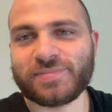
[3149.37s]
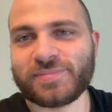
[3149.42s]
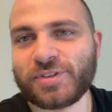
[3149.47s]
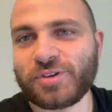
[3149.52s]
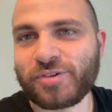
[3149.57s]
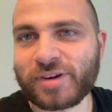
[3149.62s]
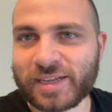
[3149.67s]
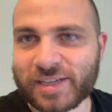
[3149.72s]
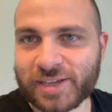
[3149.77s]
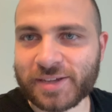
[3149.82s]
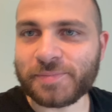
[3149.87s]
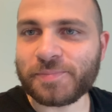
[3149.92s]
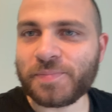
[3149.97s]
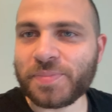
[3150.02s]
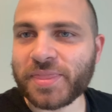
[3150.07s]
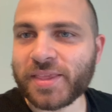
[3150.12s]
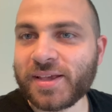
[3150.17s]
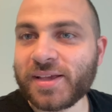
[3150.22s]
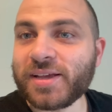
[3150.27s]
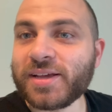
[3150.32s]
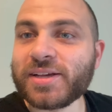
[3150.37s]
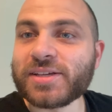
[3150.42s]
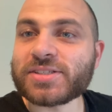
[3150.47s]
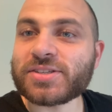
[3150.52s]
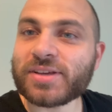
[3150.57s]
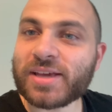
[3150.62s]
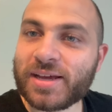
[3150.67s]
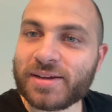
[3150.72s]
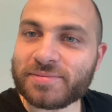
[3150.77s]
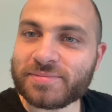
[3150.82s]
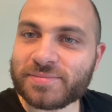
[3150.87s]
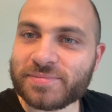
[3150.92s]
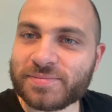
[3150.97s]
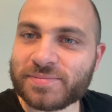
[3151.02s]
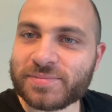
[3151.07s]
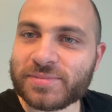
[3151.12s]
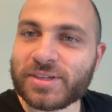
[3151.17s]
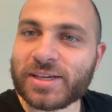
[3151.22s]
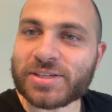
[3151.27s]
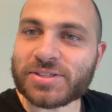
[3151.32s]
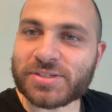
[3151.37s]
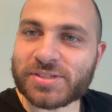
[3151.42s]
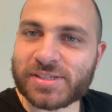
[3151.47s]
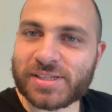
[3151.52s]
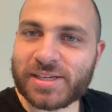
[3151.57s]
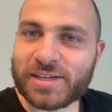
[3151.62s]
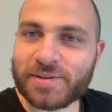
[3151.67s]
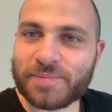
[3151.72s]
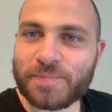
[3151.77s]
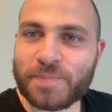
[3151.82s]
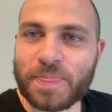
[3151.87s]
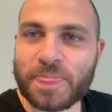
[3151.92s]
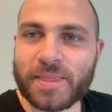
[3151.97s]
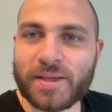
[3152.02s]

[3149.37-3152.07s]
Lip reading: Great kit. So yeah, you guys will see it.